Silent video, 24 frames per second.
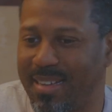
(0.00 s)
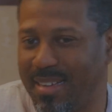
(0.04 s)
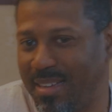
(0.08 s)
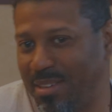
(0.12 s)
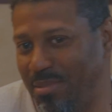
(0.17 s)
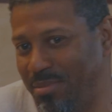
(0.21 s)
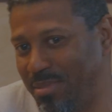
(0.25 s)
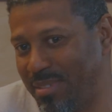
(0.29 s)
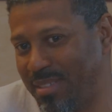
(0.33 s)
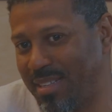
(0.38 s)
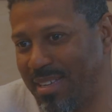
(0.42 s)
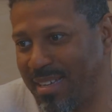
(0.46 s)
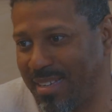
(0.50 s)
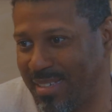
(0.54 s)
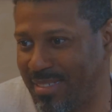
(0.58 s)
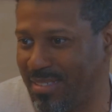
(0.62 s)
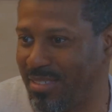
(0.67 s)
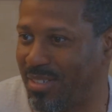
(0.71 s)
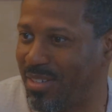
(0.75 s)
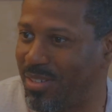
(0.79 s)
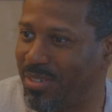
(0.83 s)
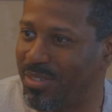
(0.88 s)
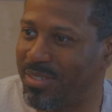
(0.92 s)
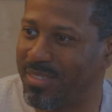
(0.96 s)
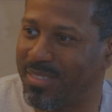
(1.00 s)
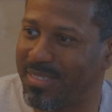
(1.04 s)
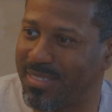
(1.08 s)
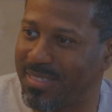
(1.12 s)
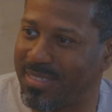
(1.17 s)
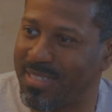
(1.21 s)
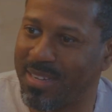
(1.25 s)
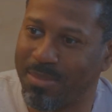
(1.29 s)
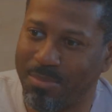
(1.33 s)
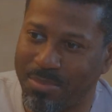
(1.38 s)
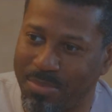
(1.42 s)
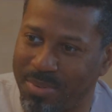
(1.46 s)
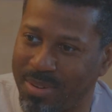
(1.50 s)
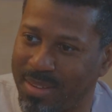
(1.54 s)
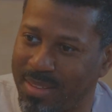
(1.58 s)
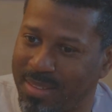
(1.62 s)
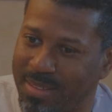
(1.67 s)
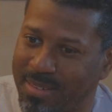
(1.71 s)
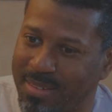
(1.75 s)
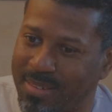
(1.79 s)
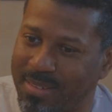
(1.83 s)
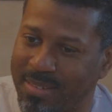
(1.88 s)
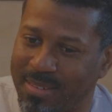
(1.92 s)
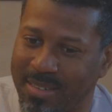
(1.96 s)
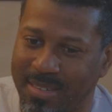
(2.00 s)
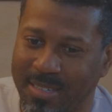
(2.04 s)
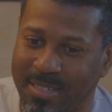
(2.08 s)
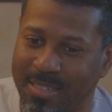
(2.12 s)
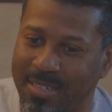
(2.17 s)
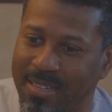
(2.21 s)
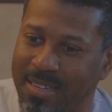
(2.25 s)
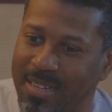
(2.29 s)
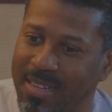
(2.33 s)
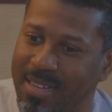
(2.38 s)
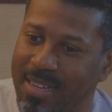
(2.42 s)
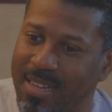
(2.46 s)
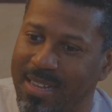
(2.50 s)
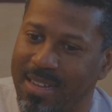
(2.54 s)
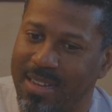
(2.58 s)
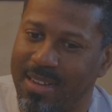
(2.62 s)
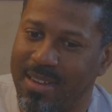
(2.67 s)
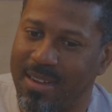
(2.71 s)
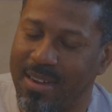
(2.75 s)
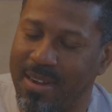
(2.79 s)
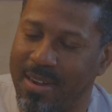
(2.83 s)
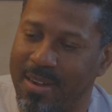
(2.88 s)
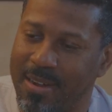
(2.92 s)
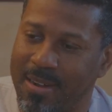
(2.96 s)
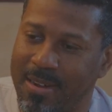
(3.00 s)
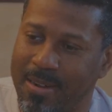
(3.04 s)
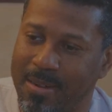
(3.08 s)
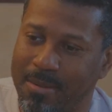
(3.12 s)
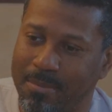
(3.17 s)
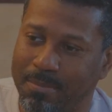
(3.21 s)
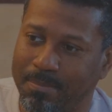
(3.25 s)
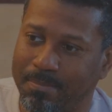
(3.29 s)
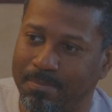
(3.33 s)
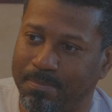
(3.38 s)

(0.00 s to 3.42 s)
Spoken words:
he was like, you know, his stepbrother. And, I